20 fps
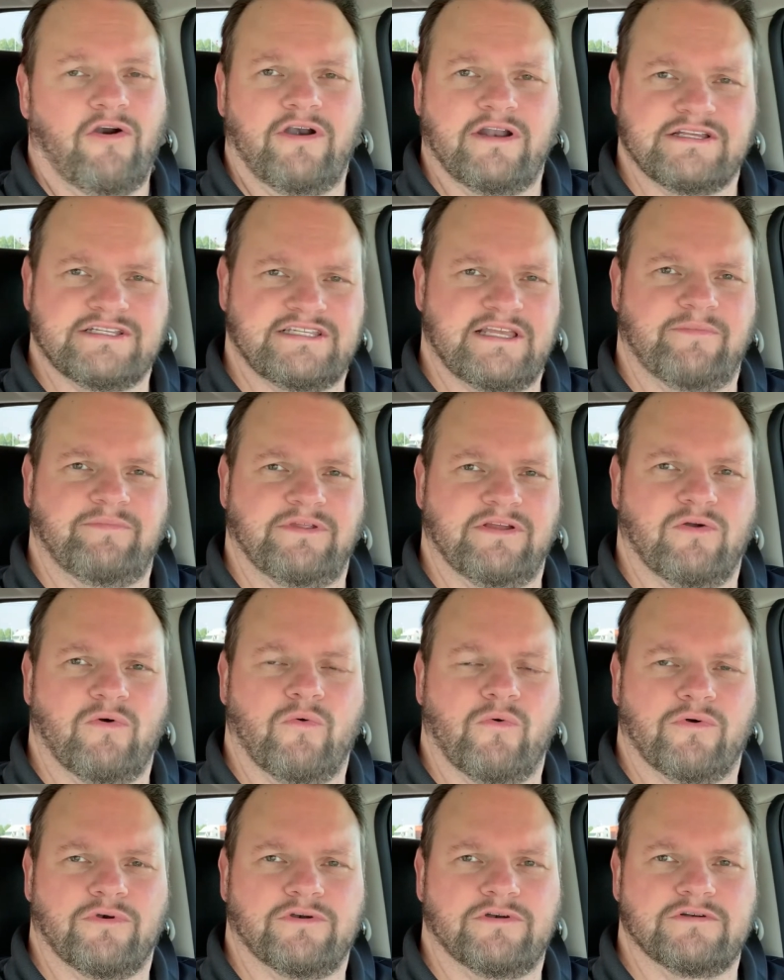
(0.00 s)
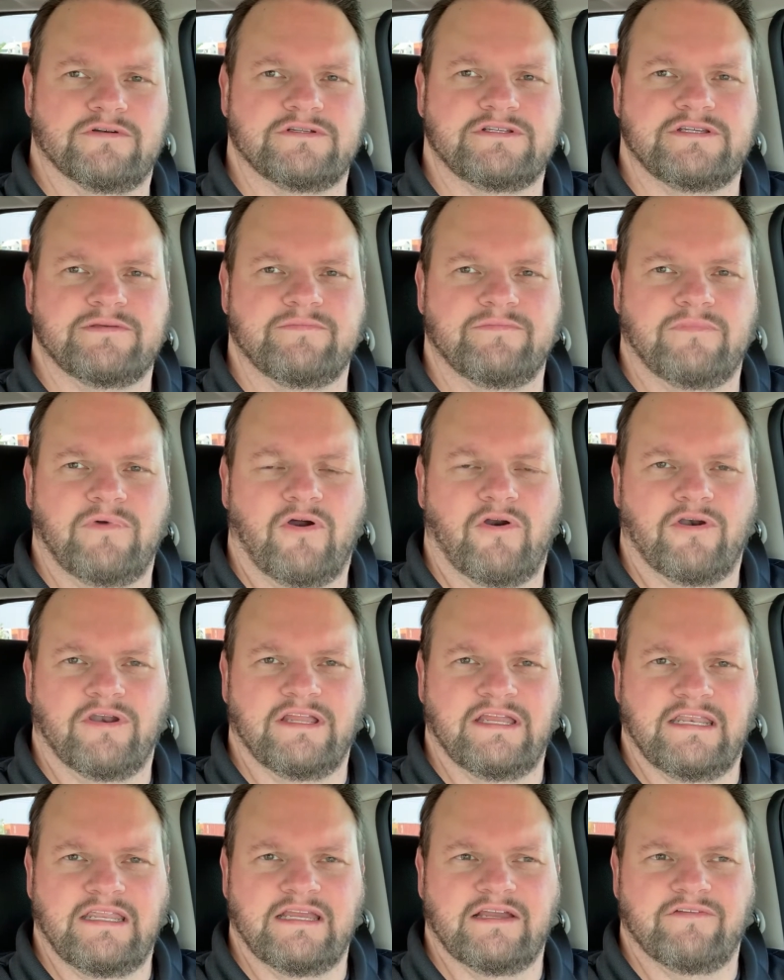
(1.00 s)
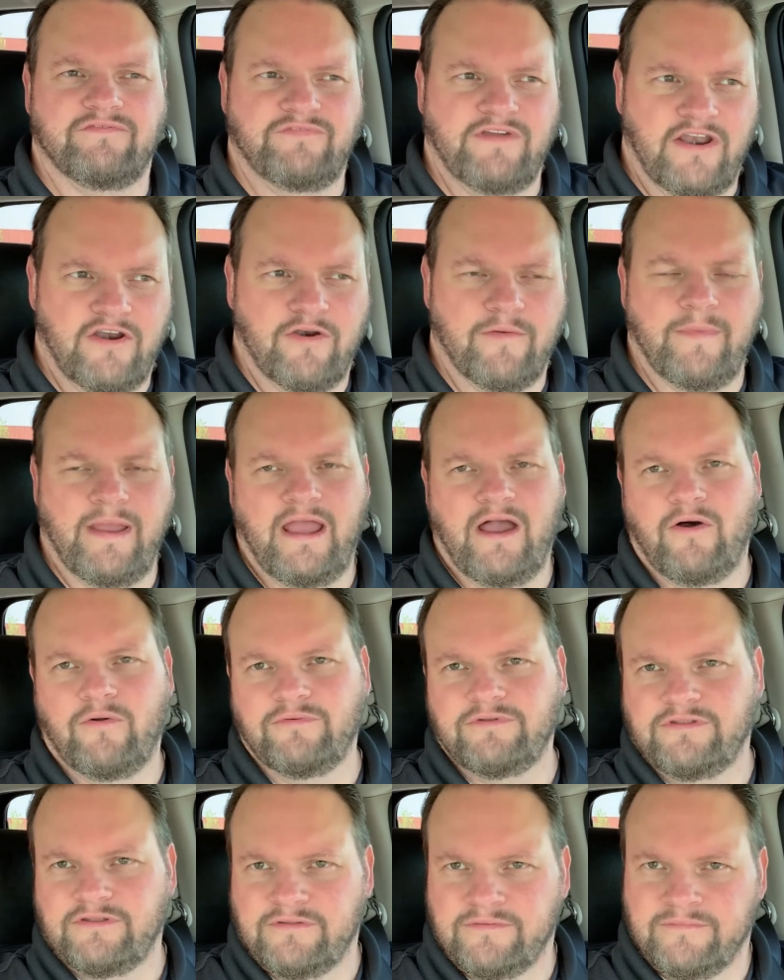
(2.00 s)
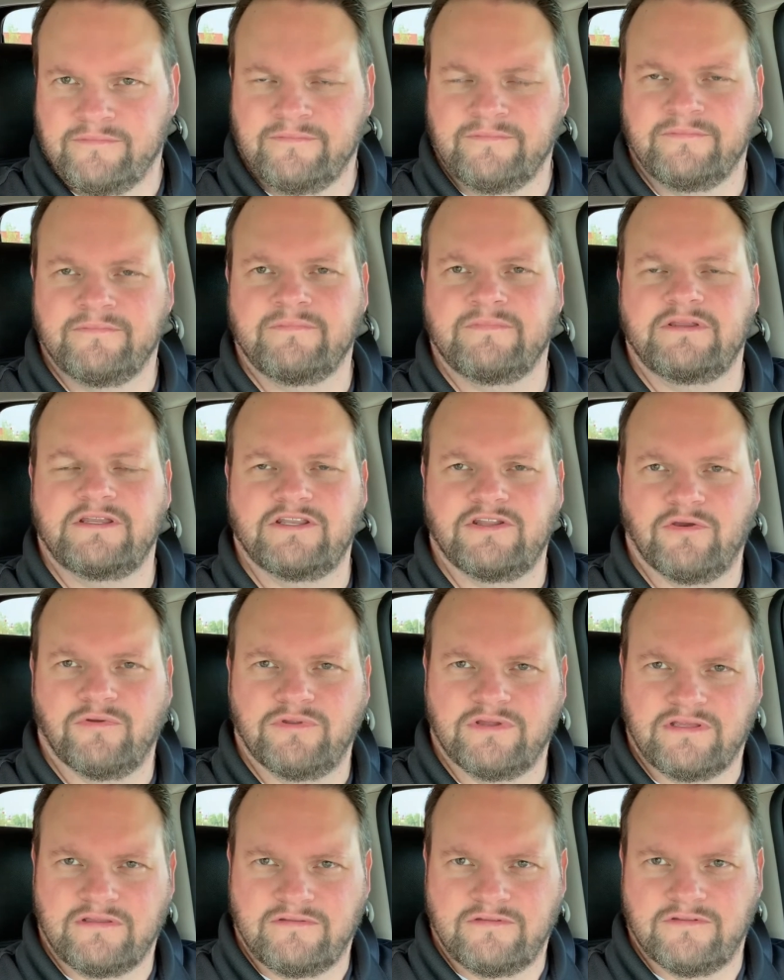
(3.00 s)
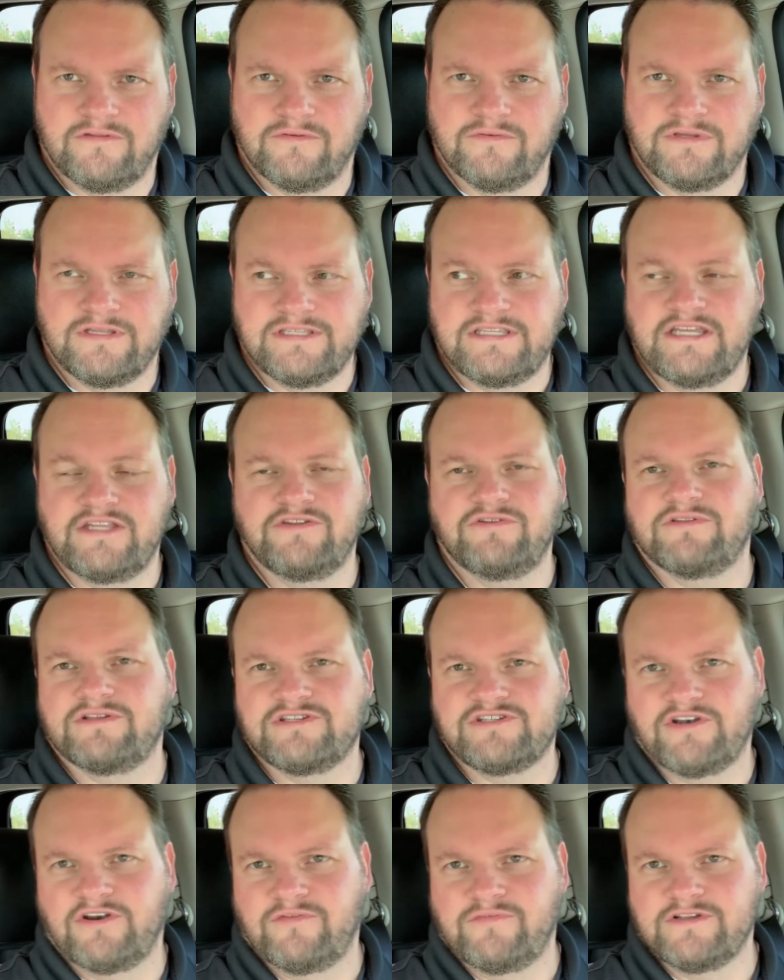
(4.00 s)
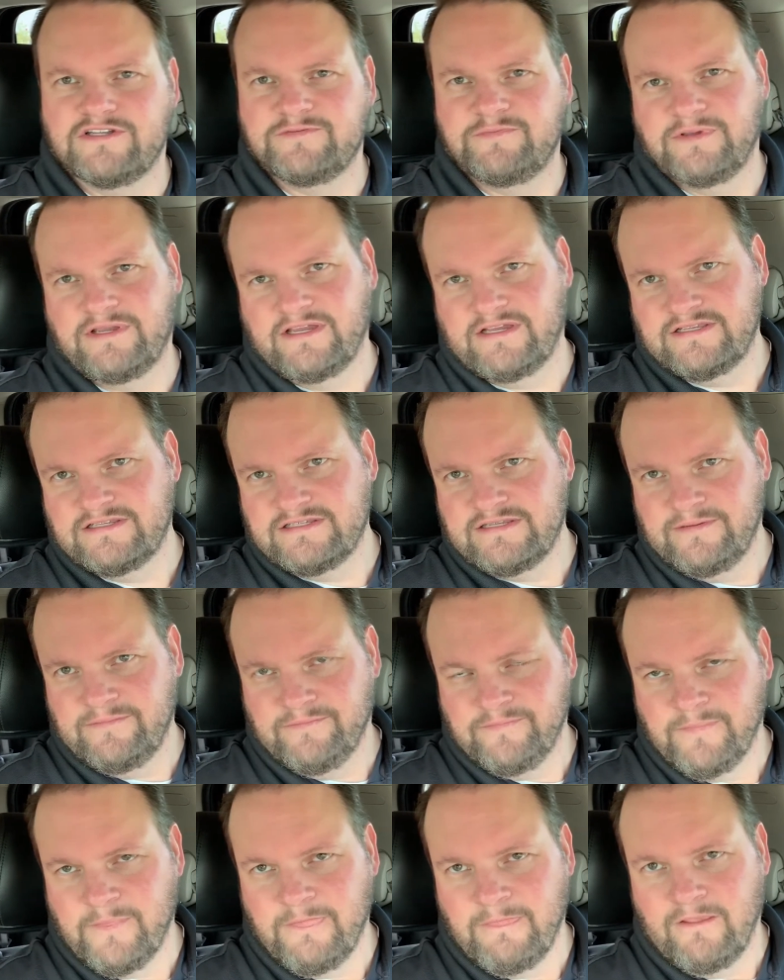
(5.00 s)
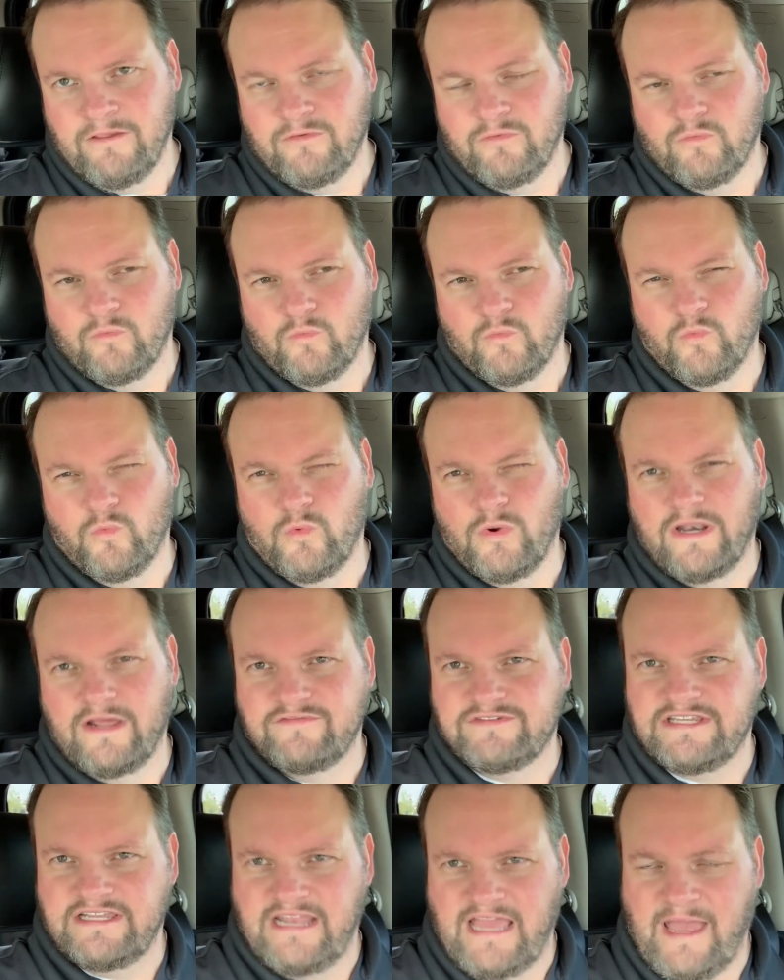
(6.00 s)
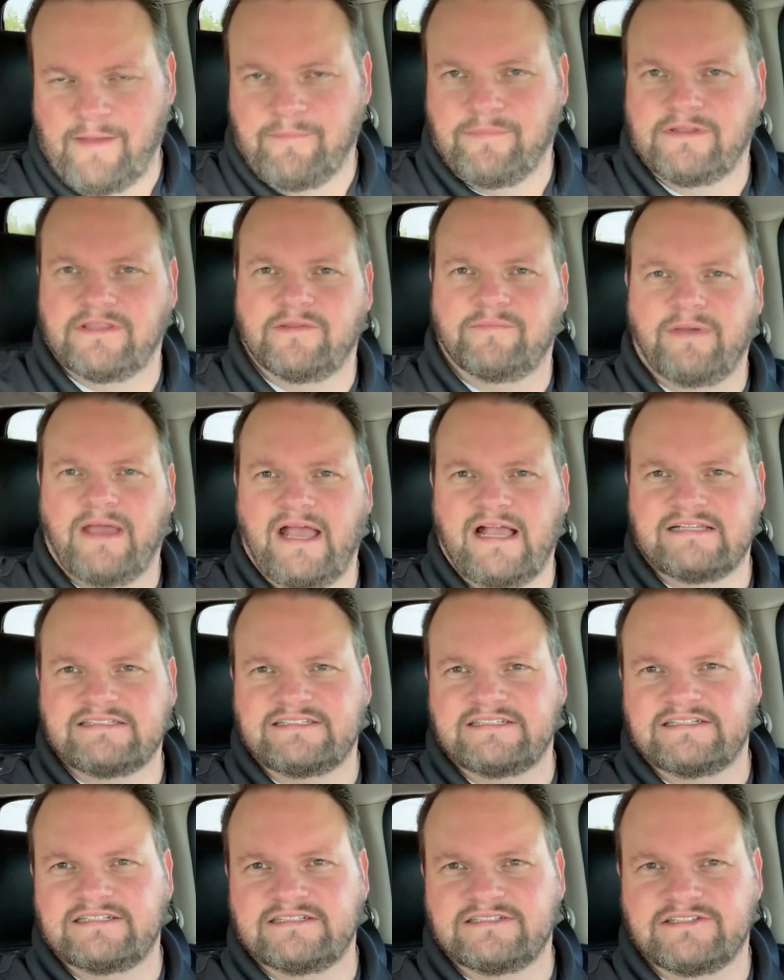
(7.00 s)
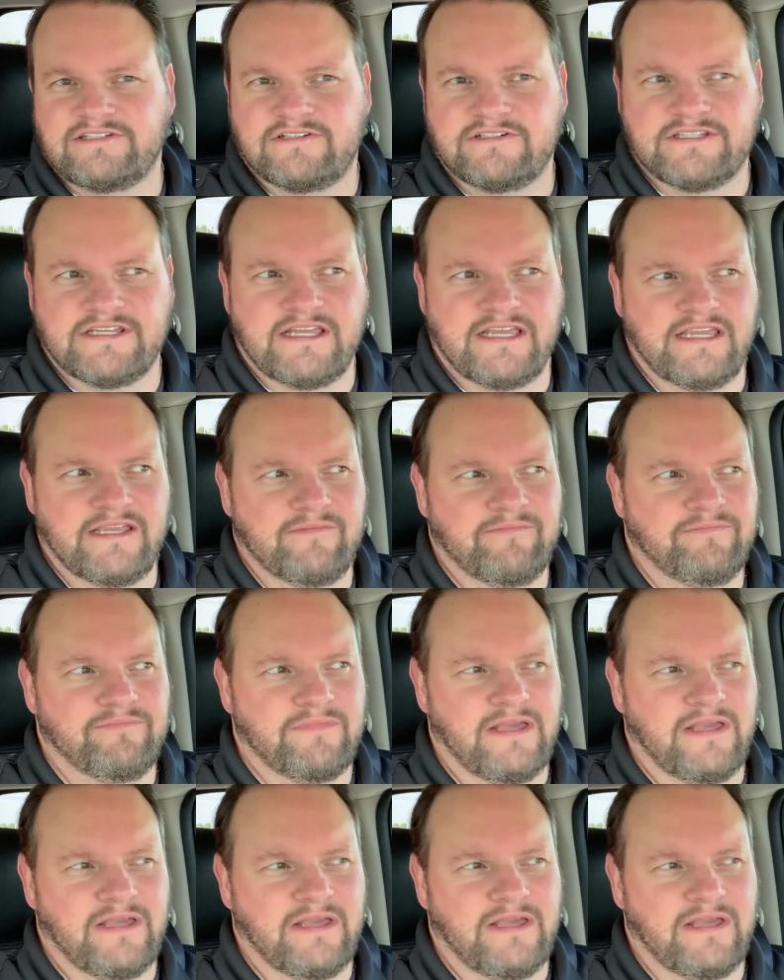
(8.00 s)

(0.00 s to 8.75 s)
accepting orders are getting a fair amount, to continue the service. Because what I've seen happen in the past is there's a